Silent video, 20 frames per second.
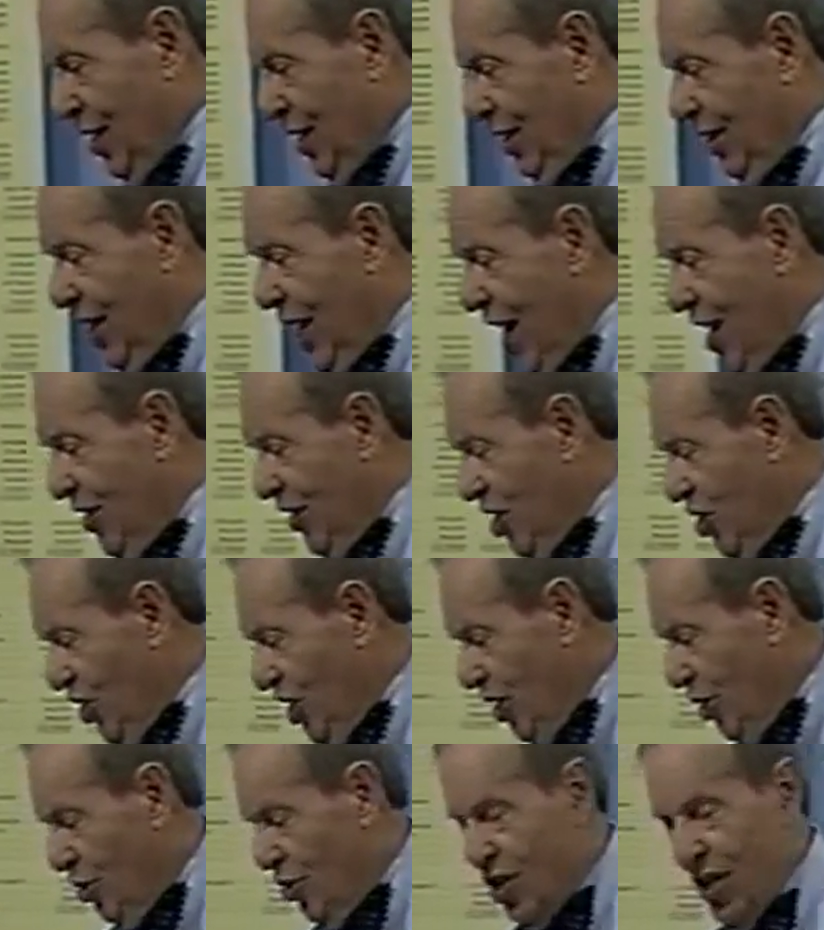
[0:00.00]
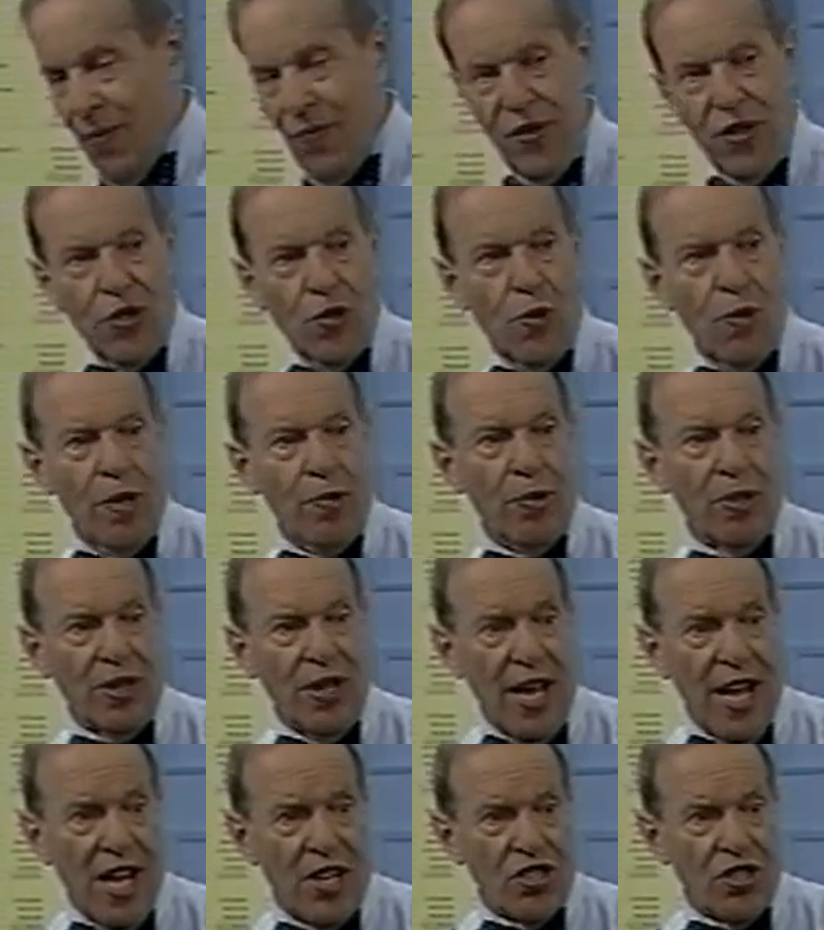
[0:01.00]
this year's inventory with
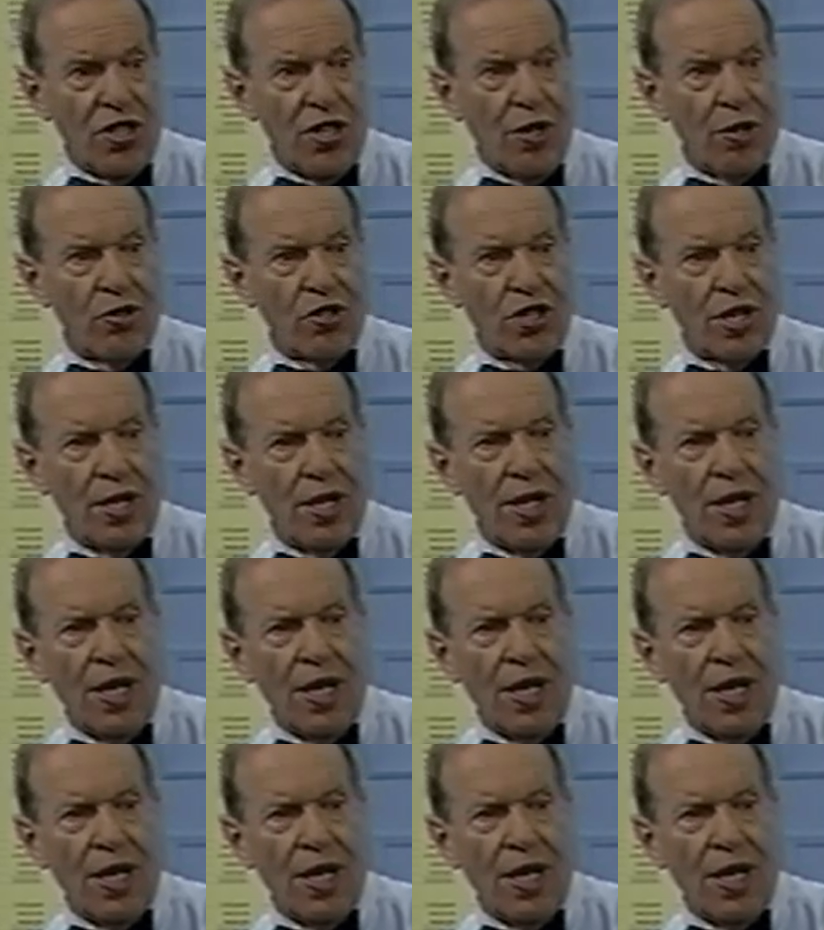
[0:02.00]
last year's.